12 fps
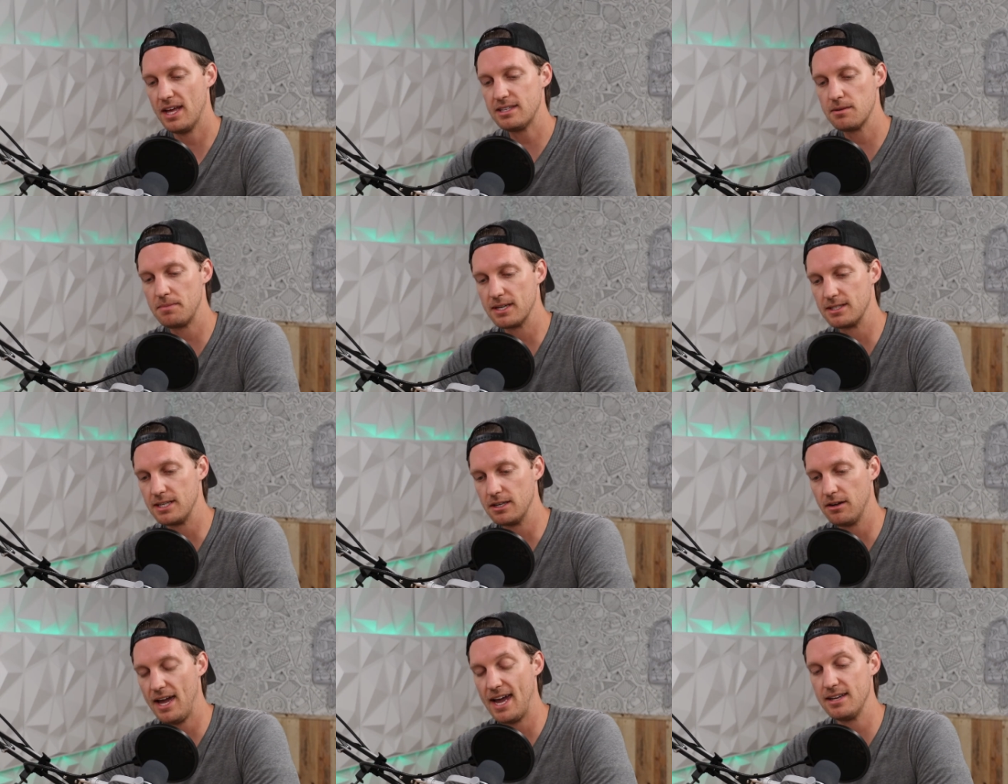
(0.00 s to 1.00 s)
that's a big
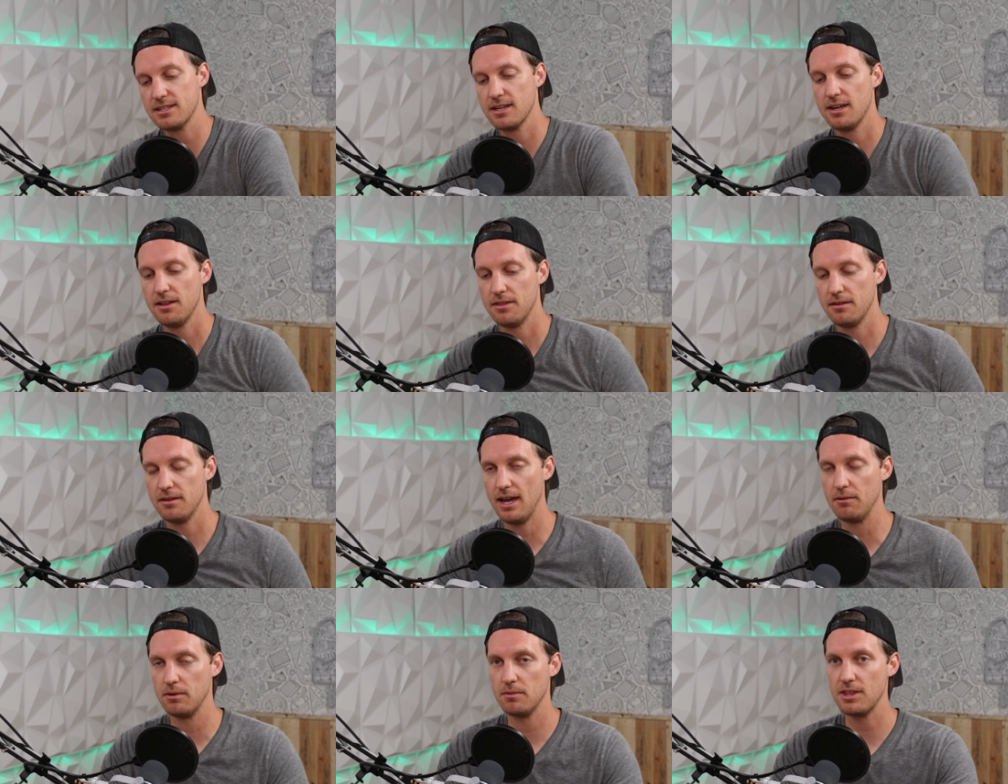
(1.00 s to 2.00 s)
deal. And
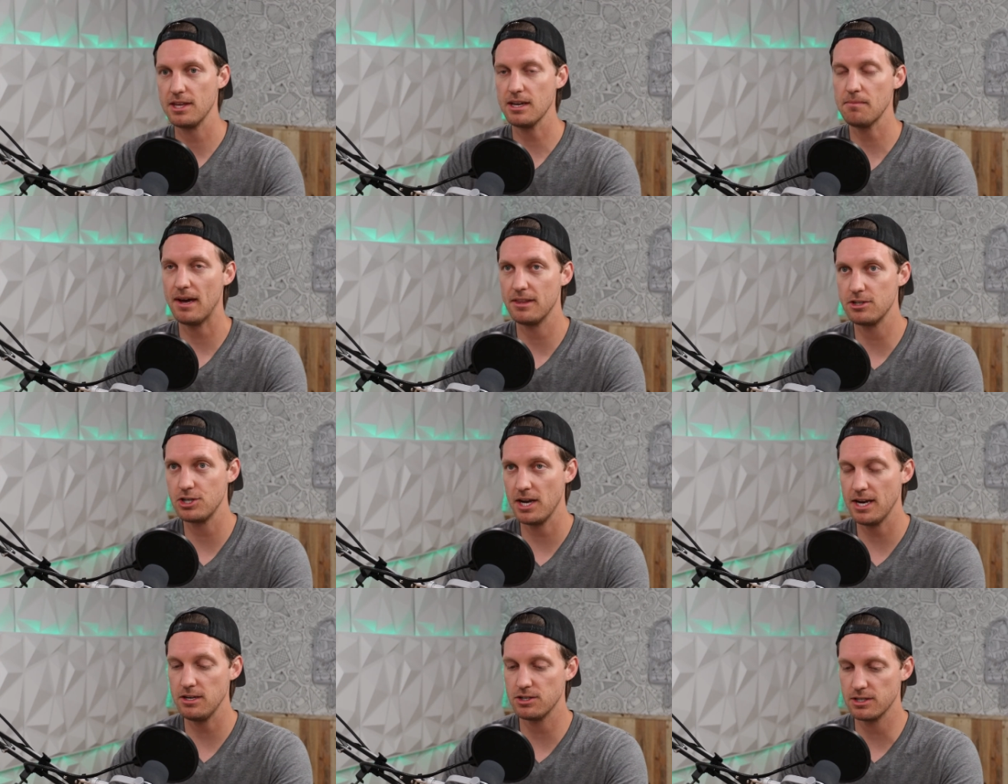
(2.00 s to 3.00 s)
when we think about the
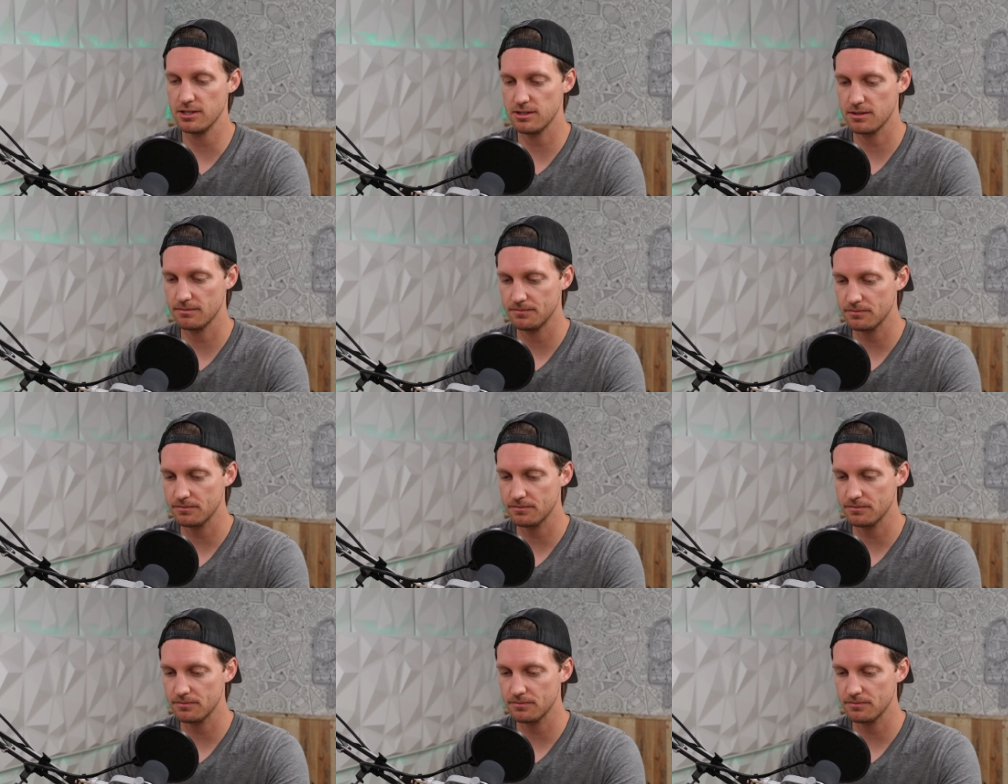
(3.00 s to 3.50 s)
changes,